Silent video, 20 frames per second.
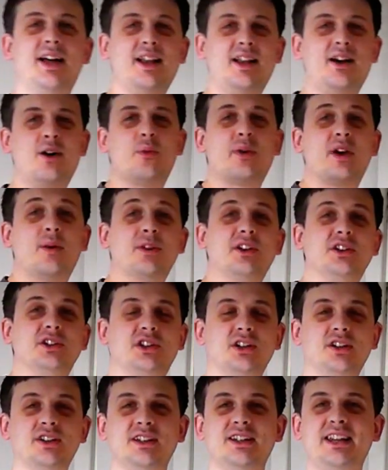Hello, what I'm going
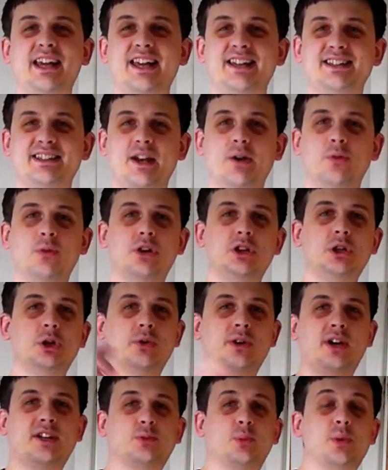to show you today is how to run
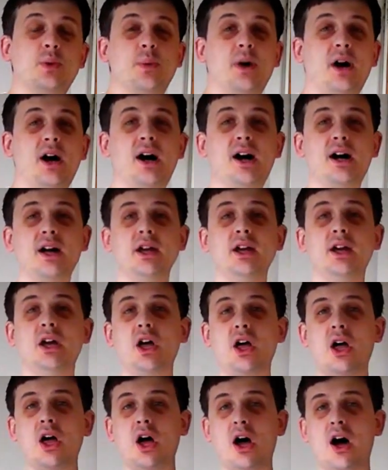your Raspberry Pi
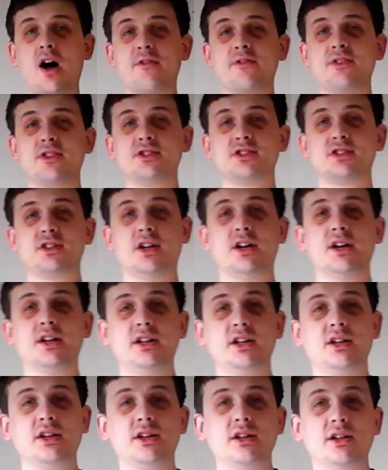off the
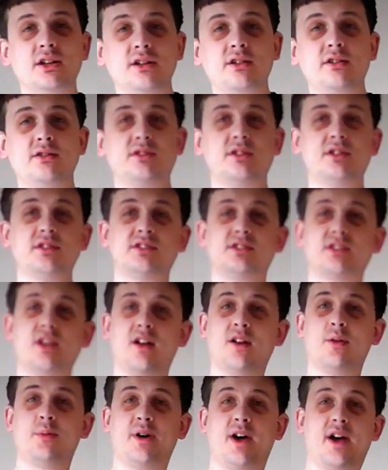sun using a
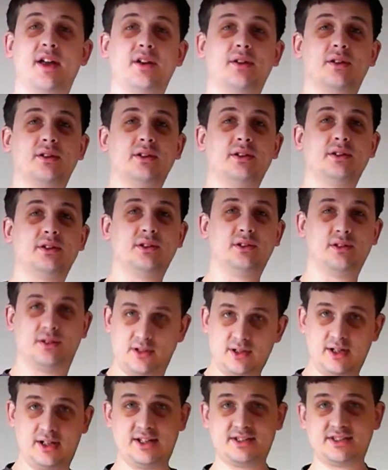solar panel.
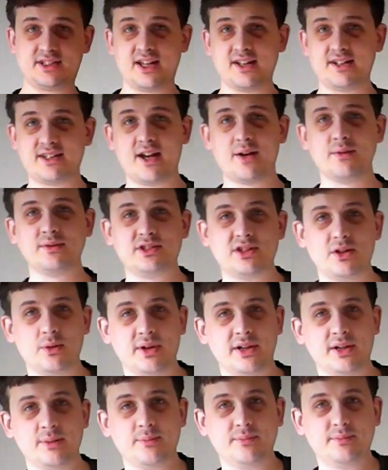Let's get down
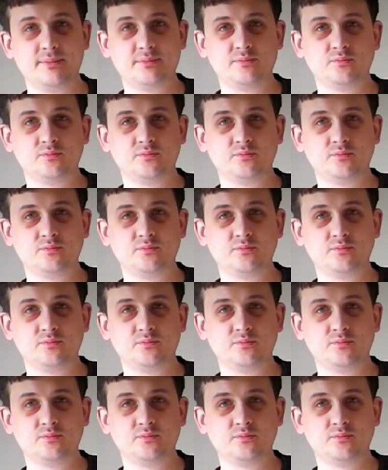to it.